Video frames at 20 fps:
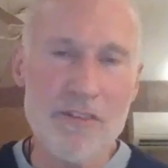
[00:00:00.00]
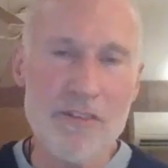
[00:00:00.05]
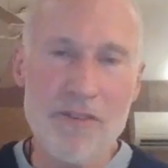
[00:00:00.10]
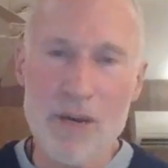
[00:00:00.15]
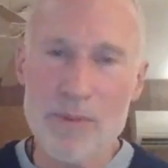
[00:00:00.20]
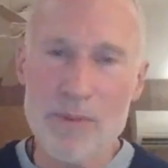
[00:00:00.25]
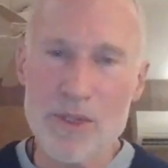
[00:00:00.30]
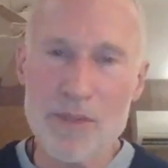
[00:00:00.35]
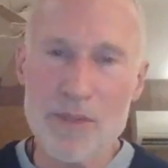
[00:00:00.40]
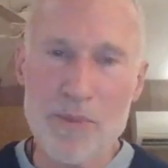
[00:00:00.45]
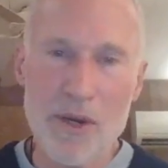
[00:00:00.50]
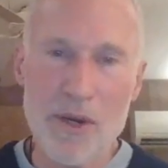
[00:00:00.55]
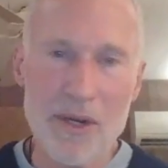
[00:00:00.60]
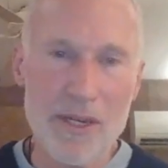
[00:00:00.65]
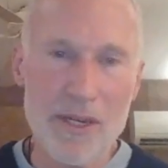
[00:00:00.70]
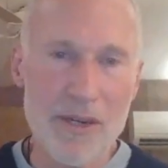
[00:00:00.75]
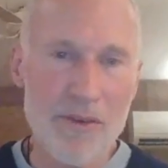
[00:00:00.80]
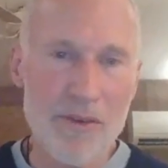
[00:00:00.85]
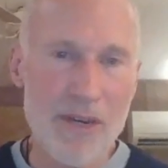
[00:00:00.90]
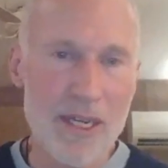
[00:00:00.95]
farmer's
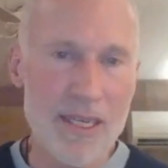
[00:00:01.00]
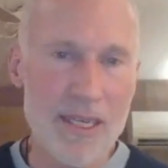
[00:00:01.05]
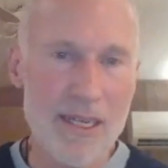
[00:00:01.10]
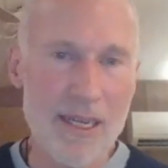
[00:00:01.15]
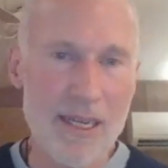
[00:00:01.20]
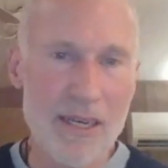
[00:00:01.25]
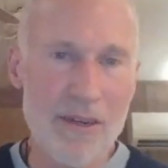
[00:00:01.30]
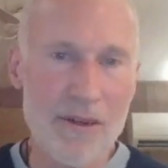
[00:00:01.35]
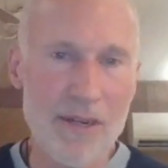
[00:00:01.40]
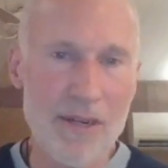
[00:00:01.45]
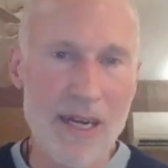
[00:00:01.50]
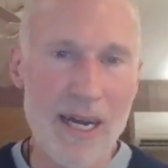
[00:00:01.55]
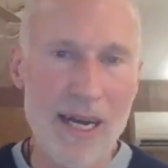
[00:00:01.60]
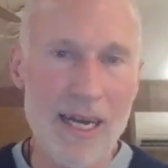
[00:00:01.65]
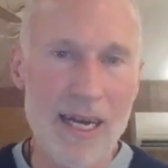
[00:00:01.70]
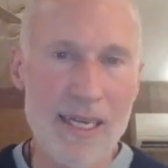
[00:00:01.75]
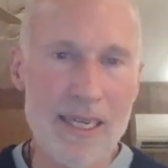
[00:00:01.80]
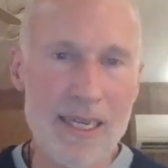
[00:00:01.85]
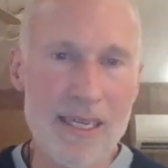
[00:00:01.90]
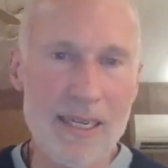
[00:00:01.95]
market right now.
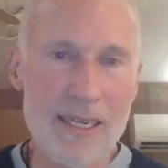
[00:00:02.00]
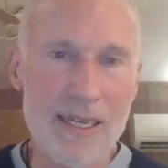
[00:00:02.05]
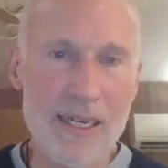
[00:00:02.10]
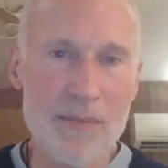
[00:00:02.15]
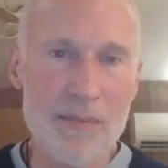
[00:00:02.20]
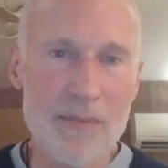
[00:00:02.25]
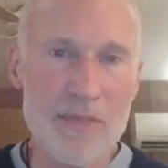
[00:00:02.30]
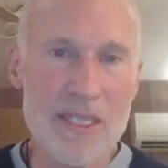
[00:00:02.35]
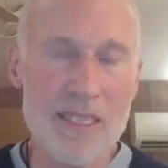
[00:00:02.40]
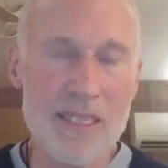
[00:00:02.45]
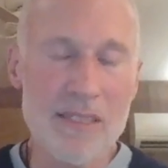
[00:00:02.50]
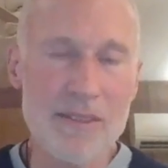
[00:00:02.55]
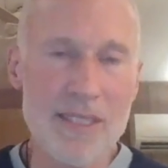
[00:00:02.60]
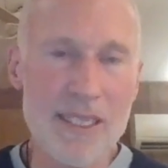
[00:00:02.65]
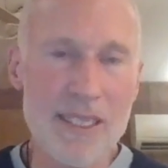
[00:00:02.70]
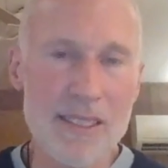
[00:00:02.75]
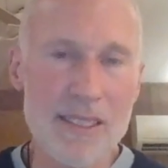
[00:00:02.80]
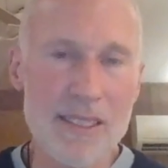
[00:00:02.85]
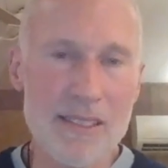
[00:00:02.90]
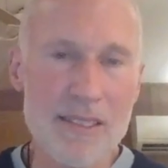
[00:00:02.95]
I, uh, am still
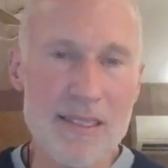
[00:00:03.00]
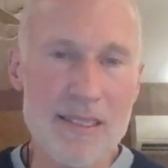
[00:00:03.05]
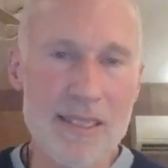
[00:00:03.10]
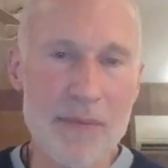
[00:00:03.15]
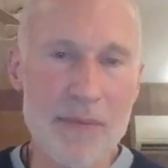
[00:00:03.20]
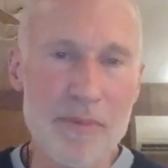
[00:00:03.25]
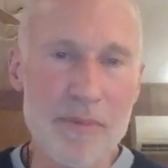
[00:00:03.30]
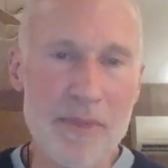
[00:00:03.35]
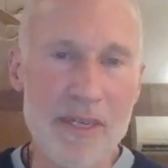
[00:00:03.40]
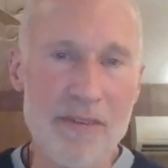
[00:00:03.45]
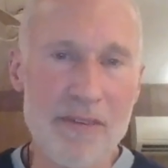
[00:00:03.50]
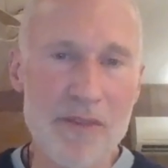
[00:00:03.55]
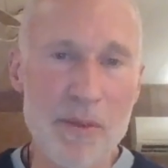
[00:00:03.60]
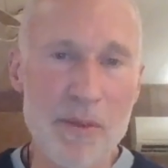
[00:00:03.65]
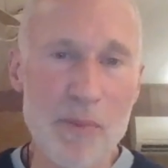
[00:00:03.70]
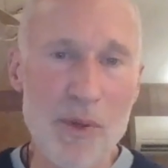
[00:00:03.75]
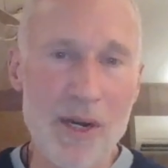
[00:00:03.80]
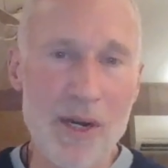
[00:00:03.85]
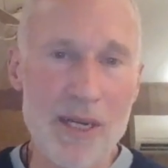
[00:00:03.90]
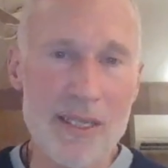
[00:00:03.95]
getting some of the
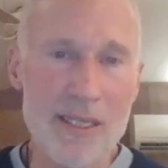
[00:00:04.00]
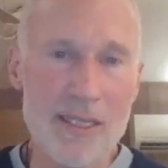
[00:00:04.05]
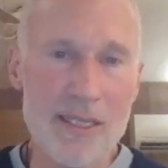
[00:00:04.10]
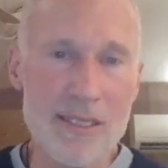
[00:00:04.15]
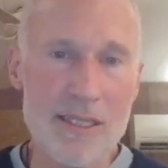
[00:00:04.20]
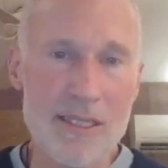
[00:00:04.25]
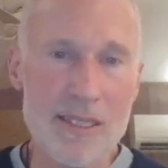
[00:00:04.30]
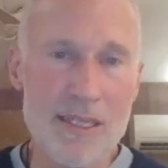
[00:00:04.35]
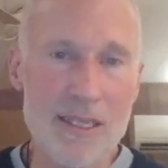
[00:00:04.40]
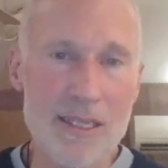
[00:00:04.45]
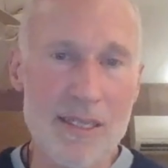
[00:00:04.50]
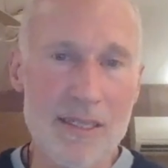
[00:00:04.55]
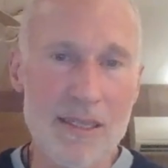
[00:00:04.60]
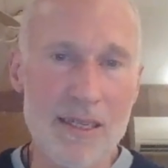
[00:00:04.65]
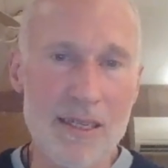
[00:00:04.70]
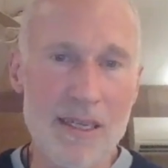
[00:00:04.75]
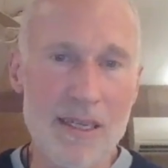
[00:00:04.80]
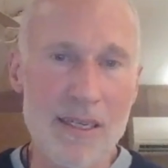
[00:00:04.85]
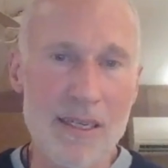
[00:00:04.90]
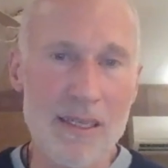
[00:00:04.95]
products
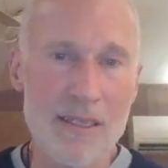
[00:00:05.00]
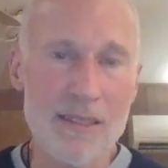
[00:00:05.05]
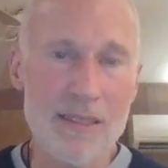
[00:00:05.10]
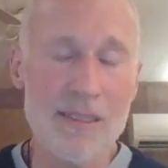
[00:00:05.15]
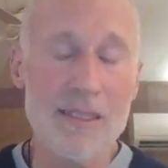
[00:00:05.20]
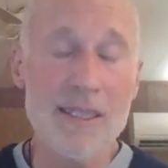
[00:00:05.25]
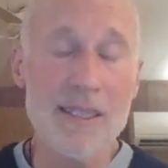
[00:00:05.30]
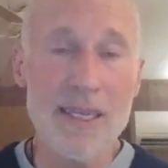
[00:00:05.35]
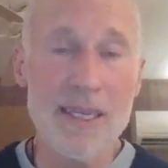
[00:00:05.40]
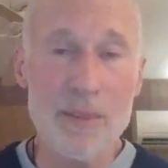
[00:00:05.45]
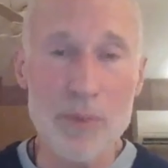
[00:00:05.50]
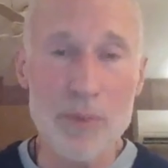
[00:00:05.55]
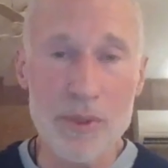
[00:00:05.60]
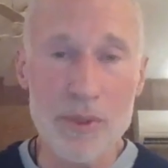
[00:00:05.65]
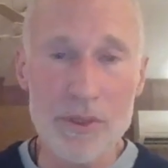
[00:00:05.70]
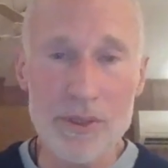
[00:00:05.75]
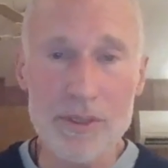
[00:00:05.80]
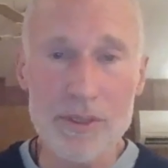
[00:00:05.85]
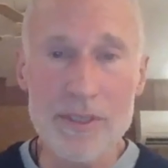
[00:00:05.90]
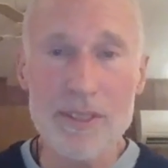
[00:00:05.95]
uh,
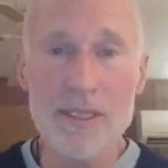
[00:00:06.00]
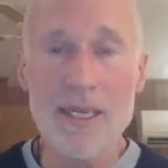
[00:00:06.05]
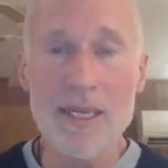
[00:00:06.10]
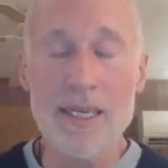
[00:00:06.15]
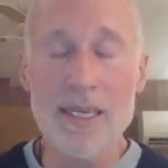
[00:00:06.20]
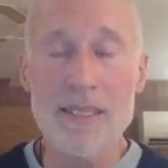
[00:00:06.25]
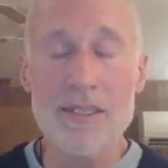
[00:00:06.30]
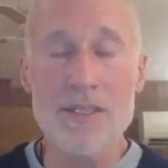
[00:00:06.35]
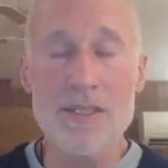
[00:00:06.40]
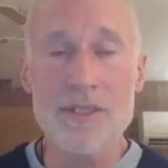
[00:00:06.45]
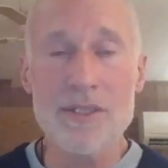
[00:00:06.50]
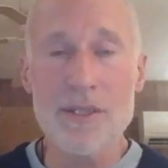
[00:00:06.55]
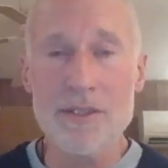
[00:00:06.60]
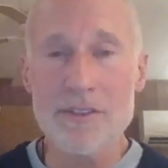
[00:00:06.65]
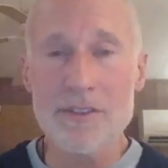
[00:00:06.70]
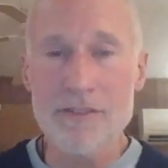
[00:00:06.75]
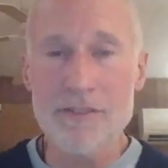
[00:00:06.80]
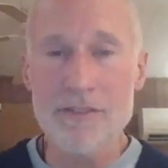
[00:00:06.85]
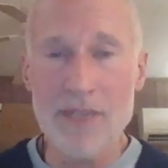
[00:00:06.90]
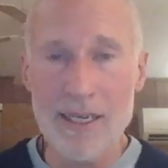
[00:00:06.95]
labeled and
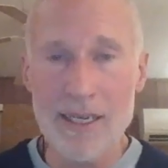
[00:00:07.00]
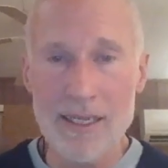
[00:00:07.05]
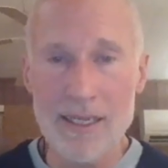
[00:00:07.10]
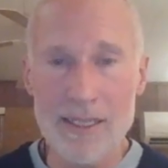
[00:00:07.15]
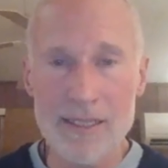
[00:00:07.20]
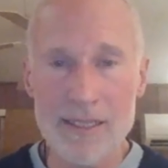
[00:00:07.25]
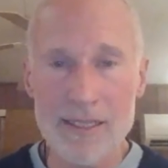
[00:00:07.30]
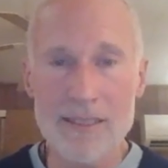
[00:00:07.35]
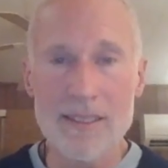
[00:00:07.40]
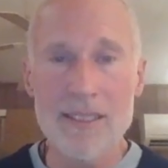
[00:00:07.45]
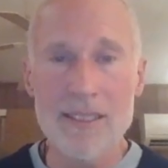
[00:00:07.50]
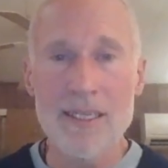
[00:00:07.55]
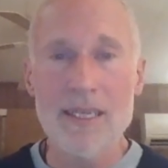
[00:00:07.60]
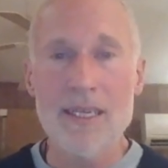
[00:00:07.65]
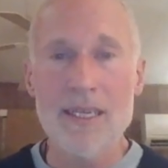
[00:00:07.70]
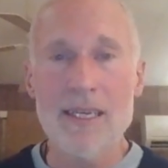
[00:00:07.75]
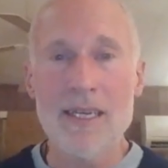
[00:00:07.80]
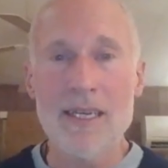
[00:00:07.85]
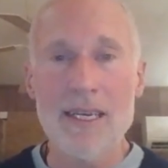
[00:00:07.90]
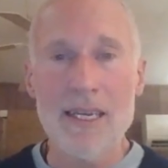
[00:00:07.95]
certified
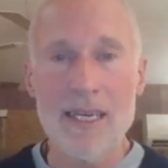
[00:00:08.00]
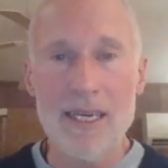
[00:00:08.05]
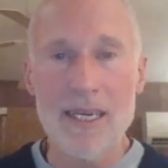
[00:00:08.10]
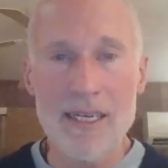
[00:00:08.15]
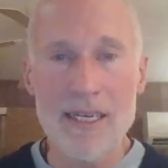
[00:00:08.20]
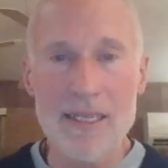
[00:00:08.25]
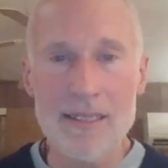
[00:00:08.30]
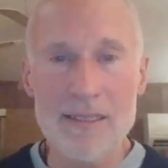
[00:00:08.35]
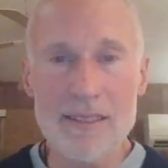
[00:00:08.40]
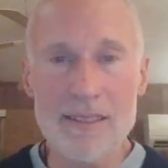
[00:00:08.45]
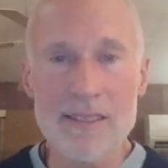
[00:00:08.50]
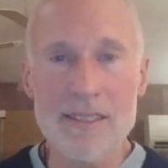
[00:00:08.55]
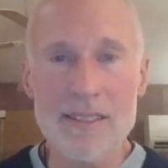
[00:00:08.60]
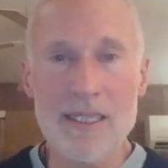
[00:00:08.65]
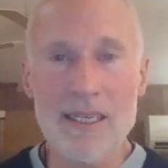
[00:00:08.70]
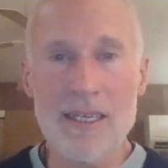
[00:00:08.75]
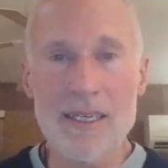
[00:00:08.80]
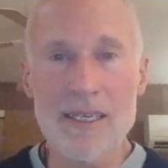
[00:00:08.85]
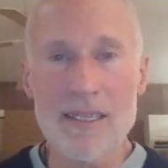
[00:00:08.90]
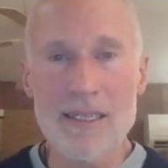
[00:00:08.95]
and,
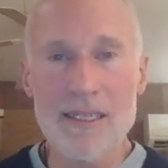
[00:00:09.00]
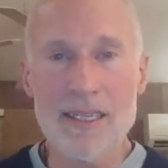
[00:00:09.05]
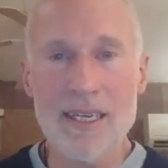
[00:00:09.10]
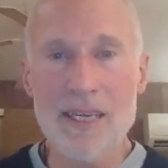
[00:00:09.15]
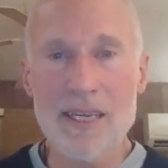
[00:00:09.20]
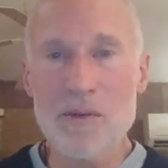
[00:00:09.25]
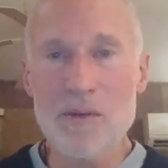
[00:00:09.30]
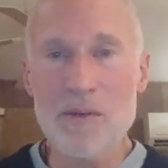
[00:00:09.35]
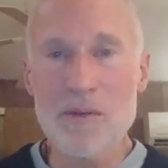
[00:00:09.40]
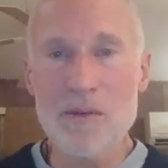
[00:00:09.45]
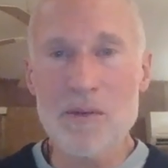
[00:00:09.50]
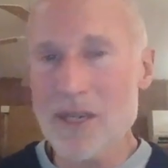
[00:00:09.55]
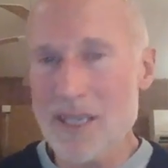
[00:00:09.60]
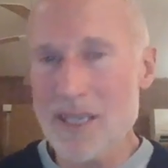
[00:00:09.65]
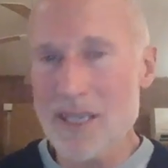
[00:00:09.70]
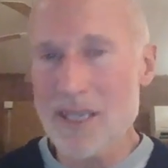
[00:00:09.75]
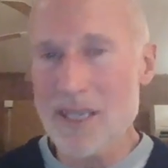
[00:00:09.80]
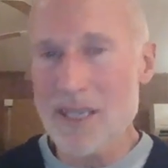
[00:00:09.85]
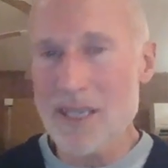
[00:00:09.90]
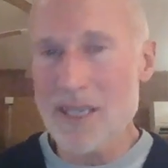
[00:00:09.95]
uh, and
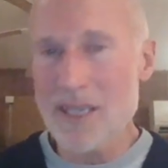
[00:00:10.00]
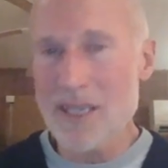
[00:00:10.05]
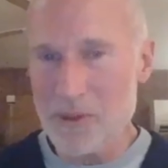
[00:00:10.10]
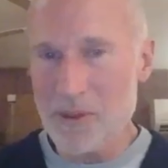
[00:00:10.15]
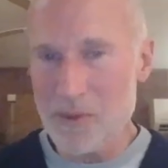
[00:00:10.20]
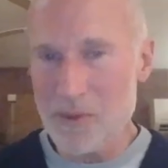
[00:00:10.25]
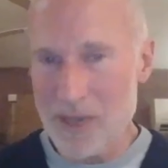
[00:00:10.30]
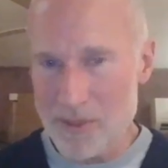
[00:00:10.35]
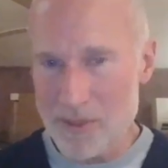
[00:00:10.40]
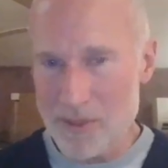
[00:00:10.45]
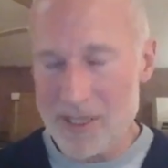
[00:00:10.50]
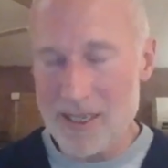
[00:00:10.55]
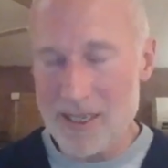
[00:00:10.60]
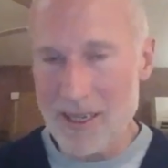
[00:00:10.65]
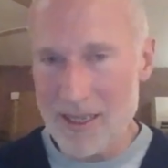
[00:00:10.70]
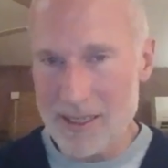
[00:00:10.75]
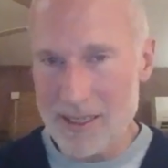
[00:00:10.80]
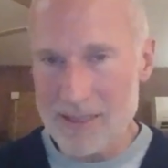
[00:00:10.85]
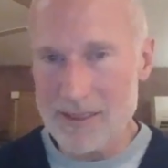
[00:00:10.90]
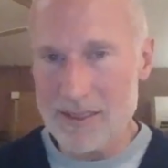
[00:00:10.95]
working up to a
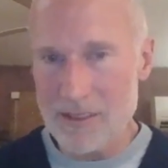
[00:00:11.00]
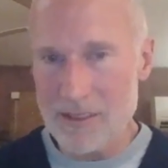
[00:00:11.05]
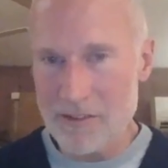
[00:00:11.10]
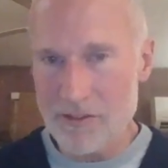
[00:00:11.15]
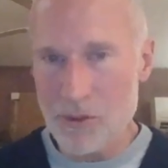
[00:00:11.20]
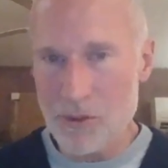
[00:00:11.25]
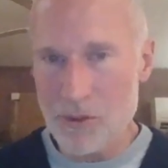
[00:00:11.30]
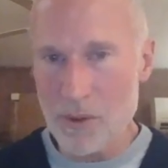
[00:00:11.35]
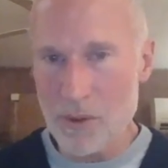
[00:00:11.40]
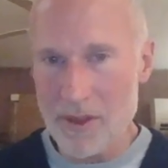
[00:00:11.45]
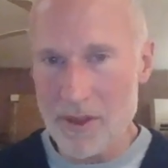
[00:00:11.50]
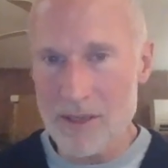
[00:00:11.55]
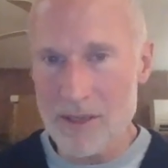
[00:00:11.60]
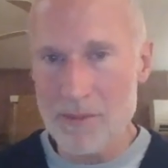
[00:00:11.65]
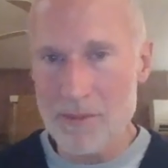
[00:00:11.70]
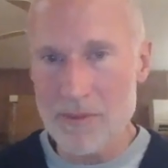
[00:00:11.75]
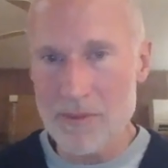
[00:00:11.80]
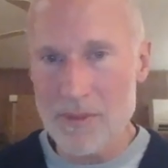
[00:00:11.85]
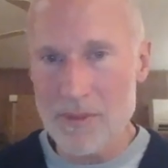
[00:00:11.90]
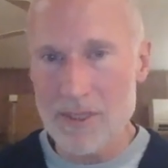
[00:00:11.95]
website for them.